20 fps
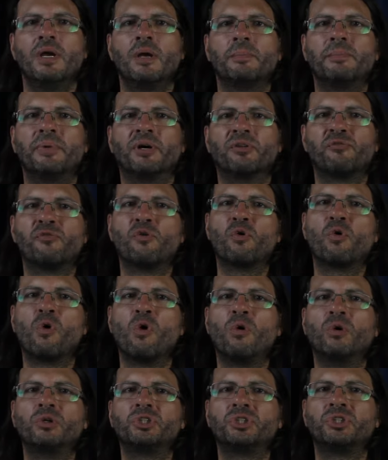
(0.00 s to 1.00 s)
But
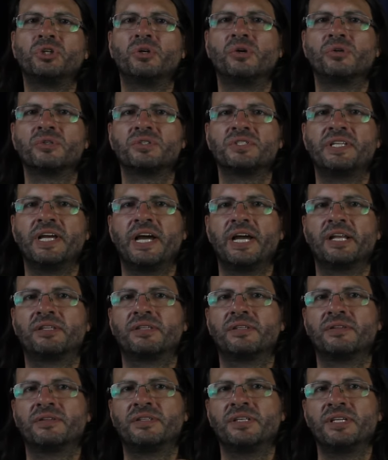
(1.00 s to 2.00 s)
Foucault shows
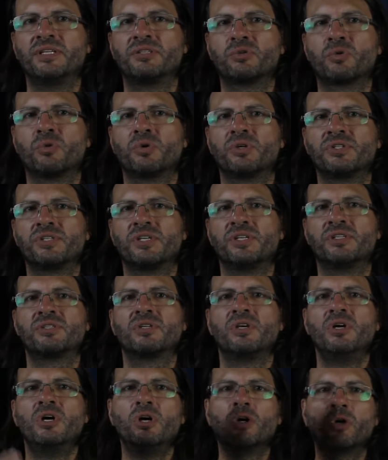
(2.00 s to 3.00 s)
that discourses
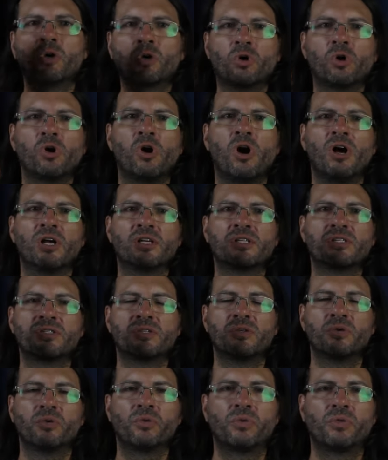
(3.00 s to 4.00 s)

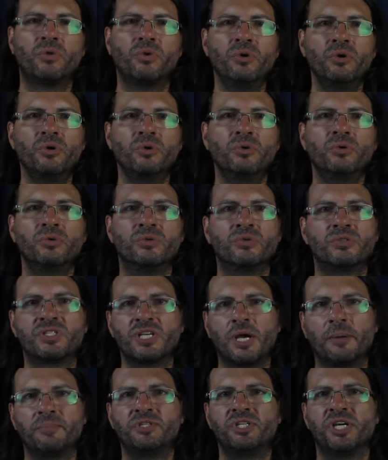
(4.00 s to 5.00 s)
cross through
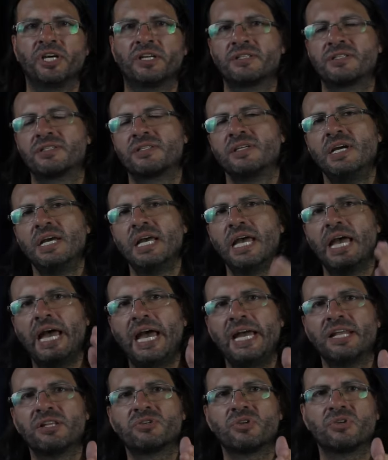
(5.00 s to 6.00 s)
subjects
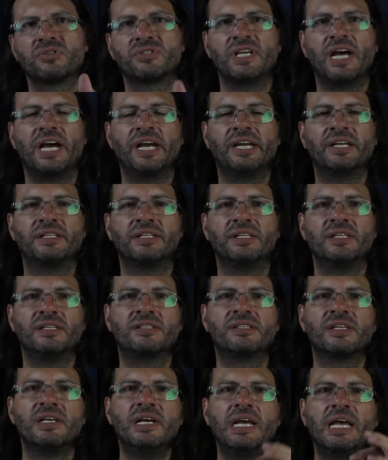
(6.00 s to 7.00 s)
and
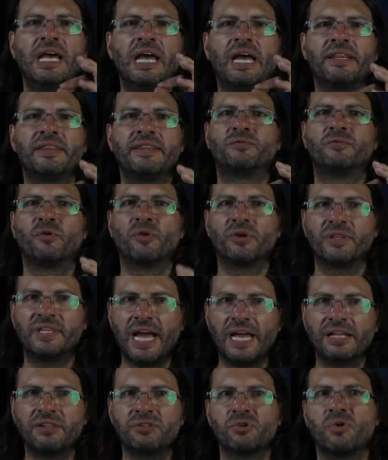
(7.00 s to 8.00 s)
societies, and for
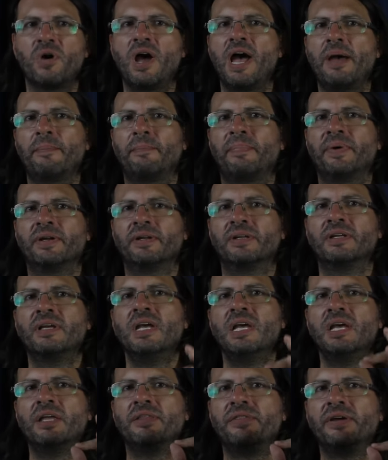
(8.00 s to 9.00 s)
that to happen,
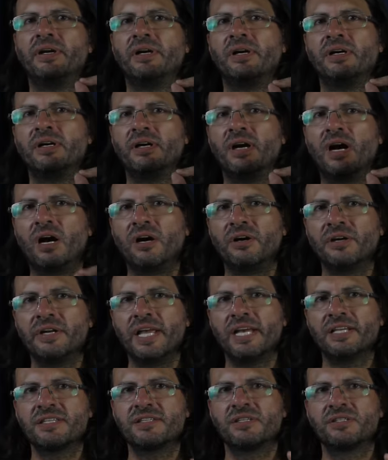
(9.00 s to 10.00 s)
there are
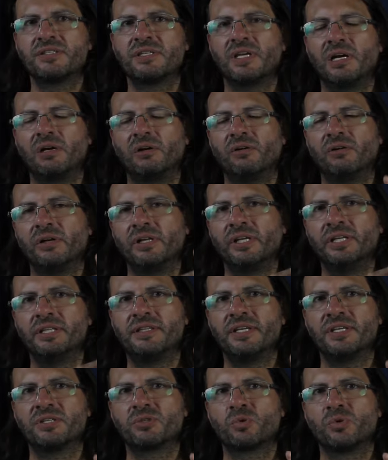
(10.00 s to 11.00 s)
necessarily
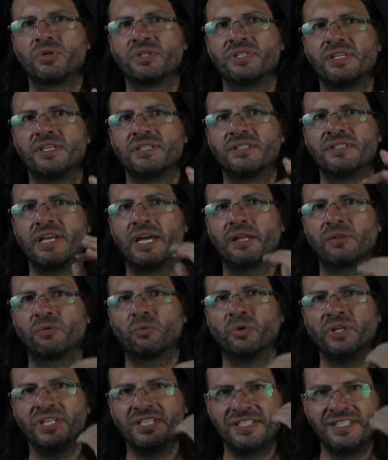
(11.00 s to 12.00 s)
discourses that
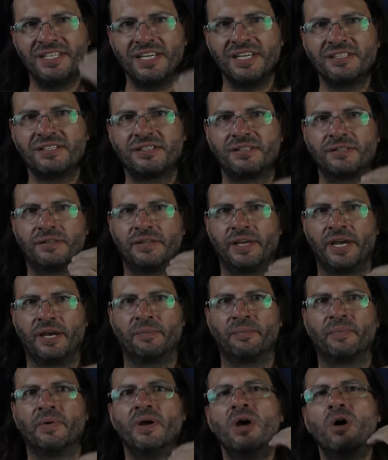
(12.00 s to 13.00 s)
resist
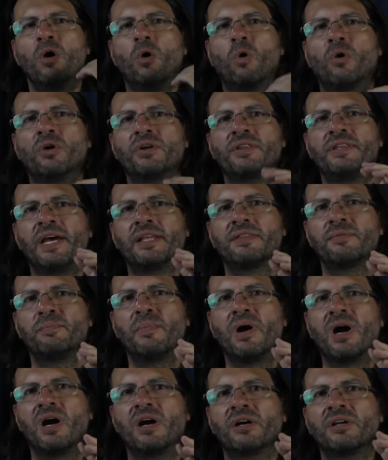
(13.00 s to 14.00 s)
them or that
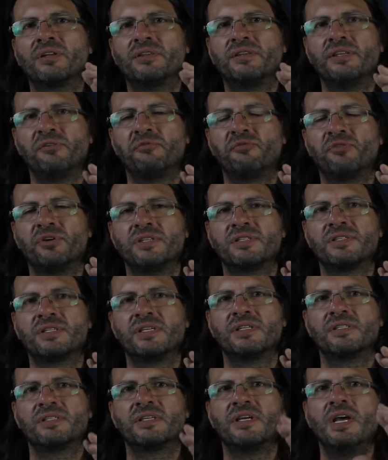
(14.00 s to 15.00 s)
mark
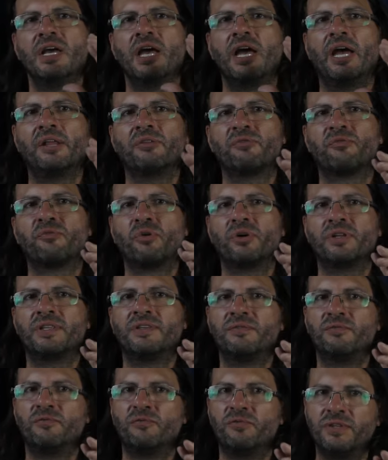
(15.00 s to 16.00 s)
differences, and for
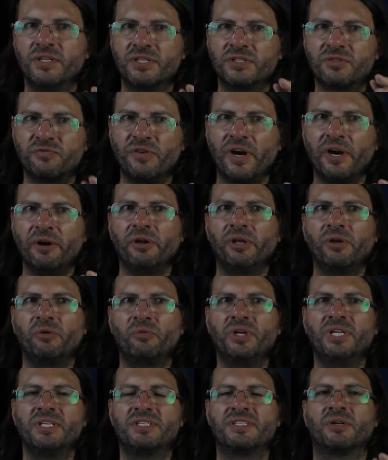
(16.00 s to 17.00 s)
this very
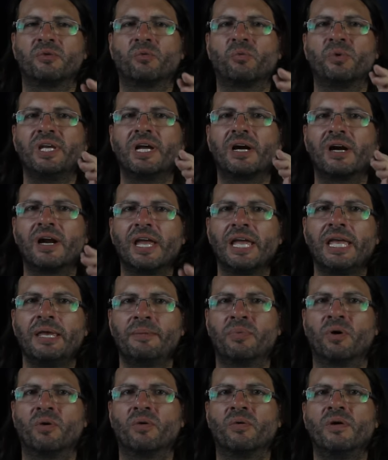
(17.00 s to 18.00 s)
reason we are
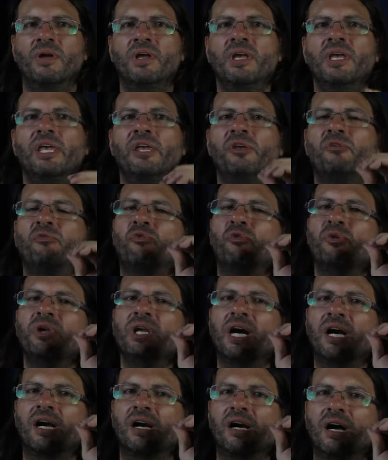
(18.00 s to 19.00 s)
able, if we
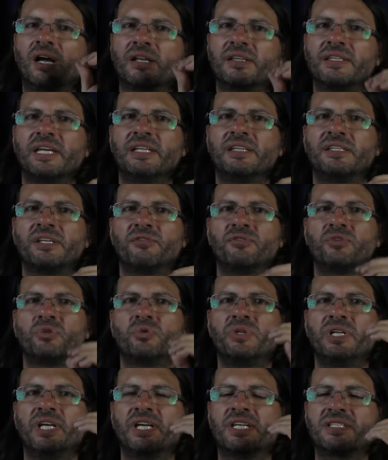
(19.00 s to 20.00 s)
are attentive to
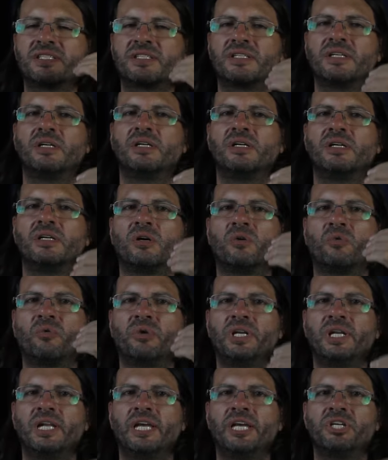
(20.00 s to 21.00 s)
the external
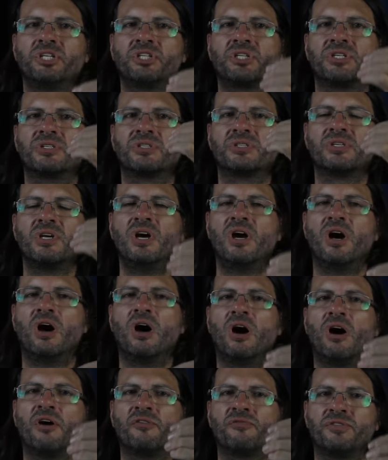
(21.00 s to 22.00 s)
relations
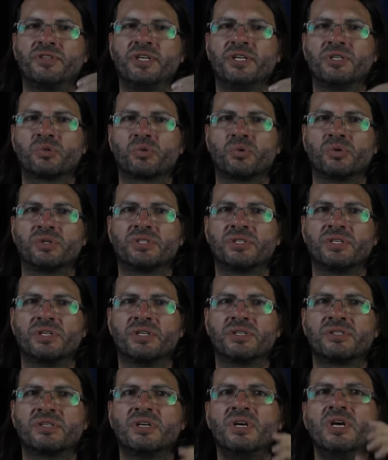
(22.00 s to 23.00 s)
of
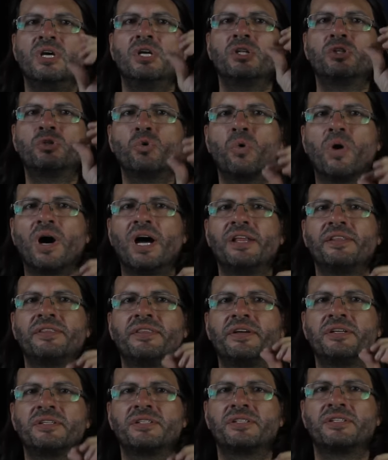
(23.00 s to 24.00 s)
discourses, to
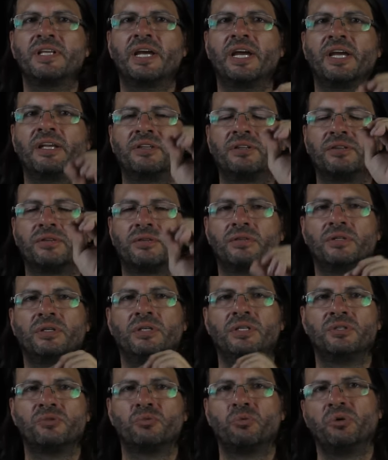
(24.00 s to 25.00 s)
understand
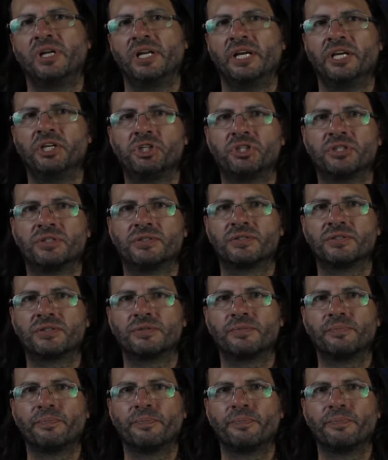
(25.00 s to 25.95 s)
these relations.